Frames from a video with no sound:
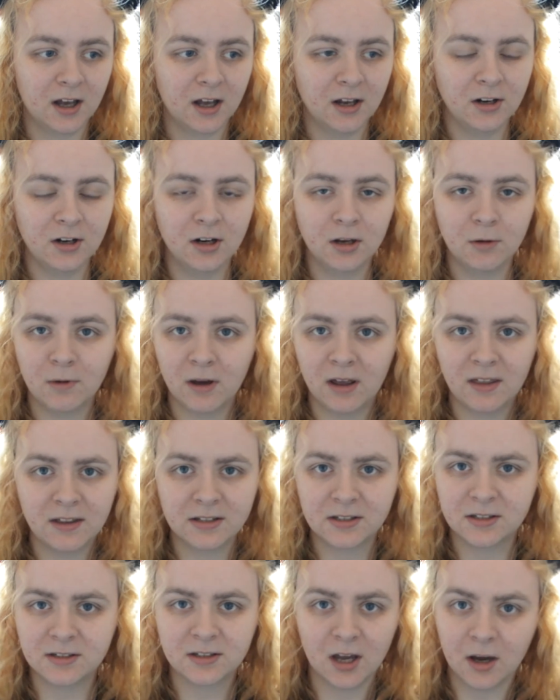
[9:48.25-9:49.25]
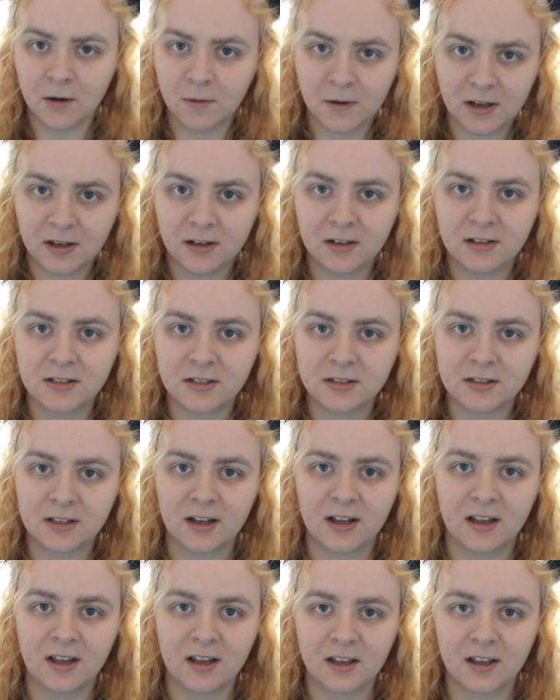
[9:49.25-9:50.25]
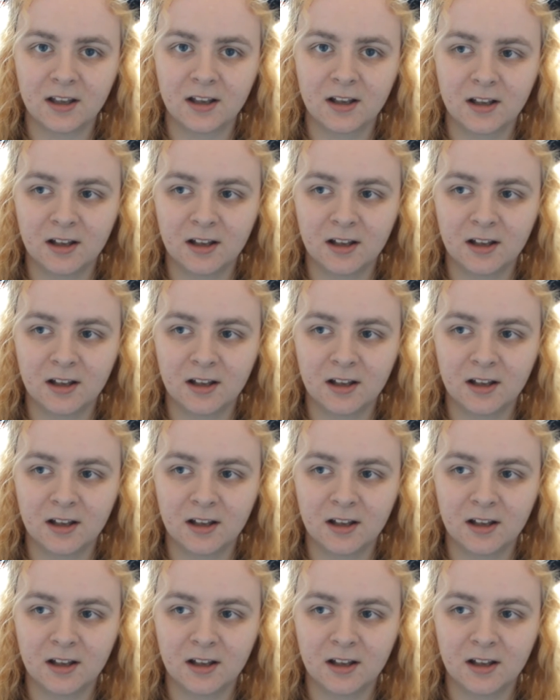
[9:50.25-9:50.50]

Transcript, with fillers: I don't know where this is going. This is like